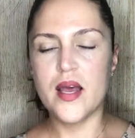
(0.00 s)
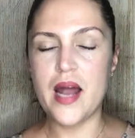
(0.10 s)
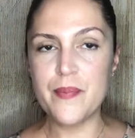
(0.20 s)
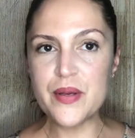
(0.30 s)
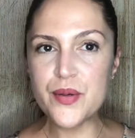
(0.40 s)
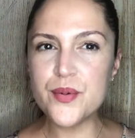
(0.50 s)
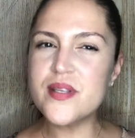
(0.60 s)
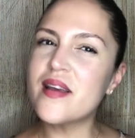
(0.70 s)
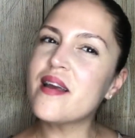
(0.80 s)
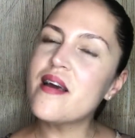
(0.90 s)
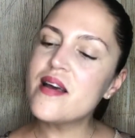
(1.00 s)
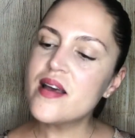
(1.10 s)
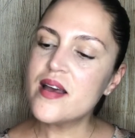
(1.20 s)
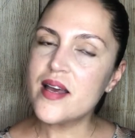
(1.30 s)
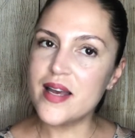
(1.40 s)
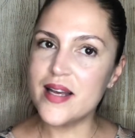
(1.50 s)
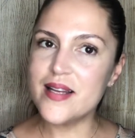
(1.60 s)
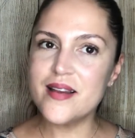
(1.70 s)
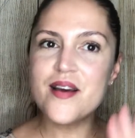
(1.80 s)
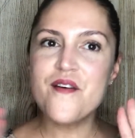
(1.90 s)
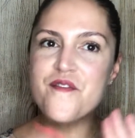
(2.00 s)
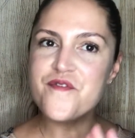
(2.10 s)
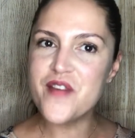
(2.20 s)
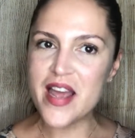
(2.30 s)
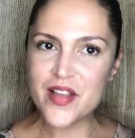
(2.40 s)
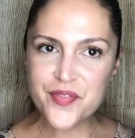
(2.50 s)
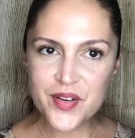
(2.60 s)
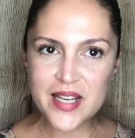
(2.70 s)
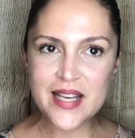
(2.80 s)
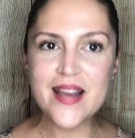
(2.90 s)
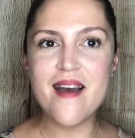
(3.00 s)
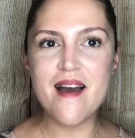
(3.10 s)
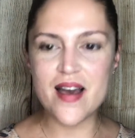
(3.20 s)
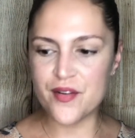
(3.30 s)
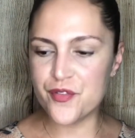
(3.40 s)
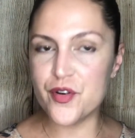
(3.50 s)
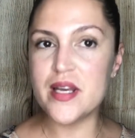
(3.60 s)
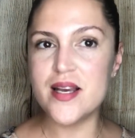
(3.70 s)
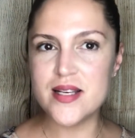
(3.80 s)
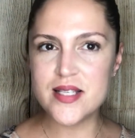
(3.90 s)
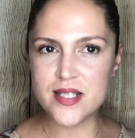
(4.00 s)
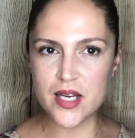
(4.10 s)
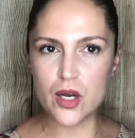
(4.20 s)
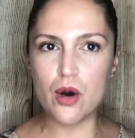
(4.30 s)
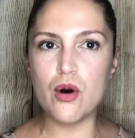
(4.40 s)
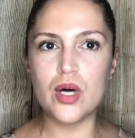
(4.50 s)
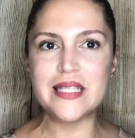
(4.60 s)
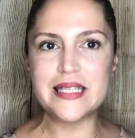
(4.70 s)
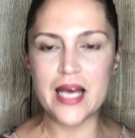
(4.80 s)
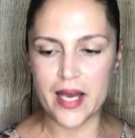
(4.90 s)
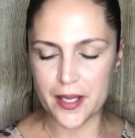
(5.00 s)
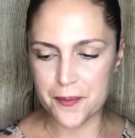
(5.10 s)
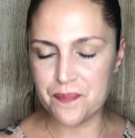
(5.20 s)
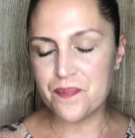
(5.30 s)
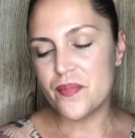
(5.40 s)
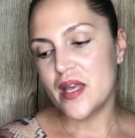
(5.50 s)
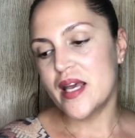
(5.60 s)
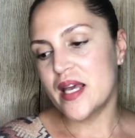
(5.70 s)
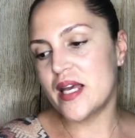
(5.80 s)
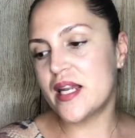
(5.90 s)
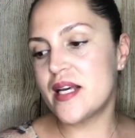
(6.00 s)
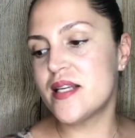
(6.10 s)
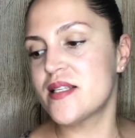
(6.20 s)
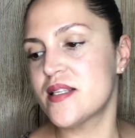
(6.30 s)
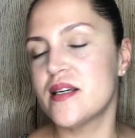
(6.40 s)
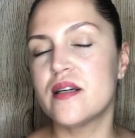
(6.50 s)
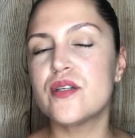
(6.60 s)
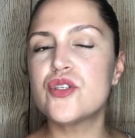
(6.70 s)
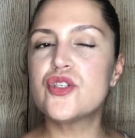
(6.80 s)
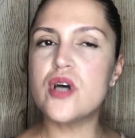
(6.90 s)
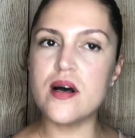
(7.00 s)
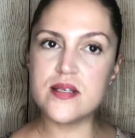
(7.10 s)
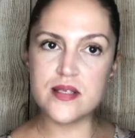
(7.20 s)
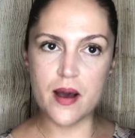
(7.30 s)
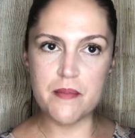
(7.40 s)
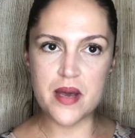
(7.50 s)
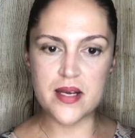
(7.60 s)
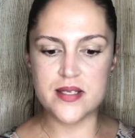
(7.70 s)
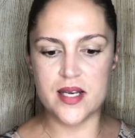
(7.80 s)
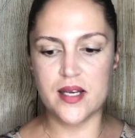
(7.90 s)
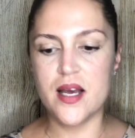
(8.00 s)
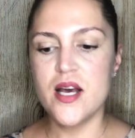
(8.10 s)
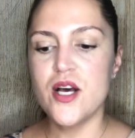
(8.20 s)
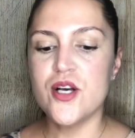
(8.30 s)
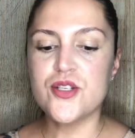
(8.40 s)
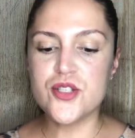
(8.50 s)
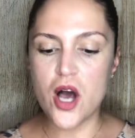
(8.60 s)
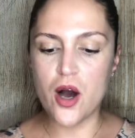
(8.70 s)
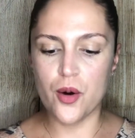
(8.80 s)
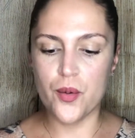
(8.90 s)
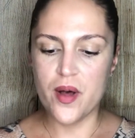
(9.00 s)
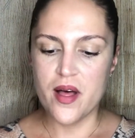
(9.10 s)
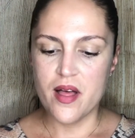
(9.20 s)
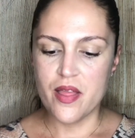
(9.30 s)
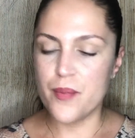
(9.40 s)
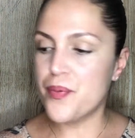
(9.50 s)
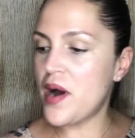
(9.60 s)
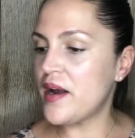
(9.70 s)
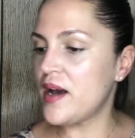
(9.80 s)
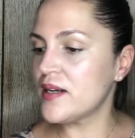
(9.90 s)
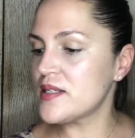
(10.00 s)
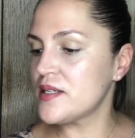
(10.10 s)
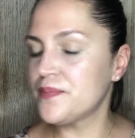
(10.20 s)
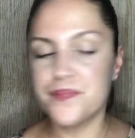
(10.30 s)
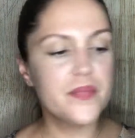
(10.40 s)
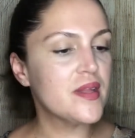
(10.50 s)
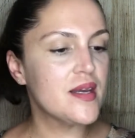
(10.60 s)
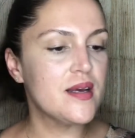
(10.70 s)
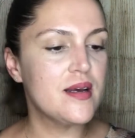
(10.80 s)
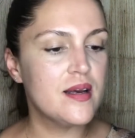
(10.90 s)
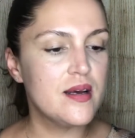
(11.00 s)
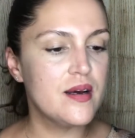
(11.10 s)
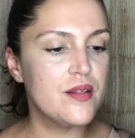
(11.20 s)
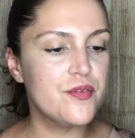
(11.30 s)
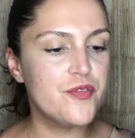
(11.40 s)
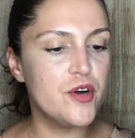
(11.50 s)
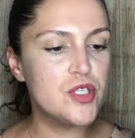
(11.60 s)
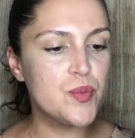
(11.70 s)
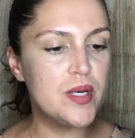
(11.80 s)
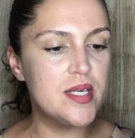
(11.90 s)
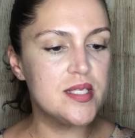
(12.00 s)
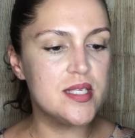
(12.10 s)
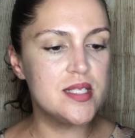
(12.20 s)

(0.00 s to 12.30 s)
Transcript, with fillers: And I've been using it faithfully every single day. It is just amazing. So the product First one is the